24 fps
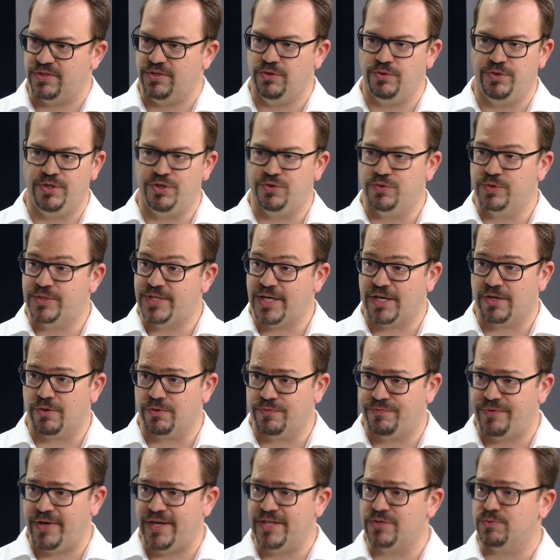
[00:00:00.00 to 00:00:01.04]
you need to take a
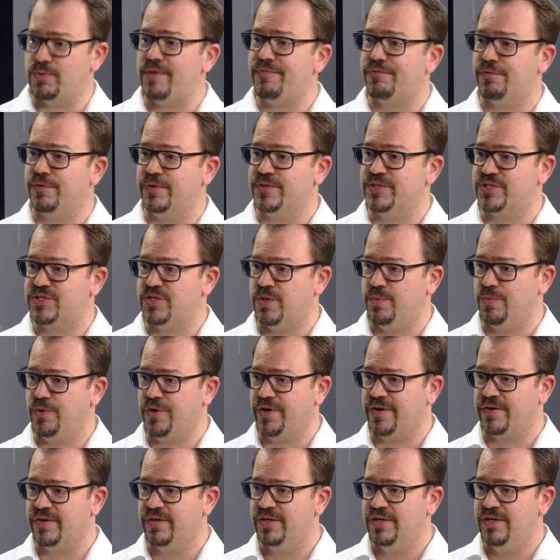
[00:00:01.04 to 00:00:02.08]
phase reference
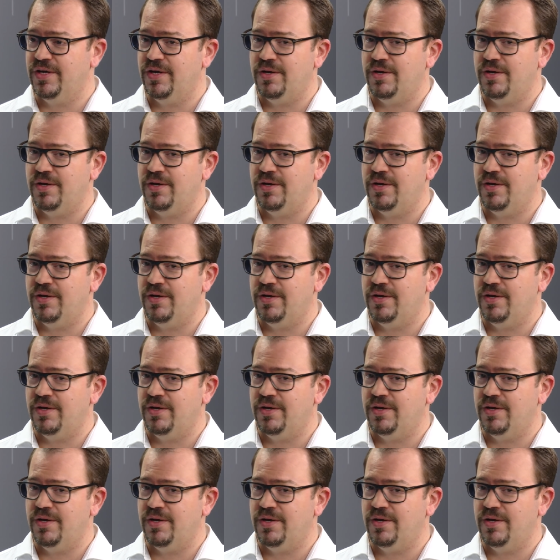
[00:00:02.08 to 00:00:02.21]
somewhere.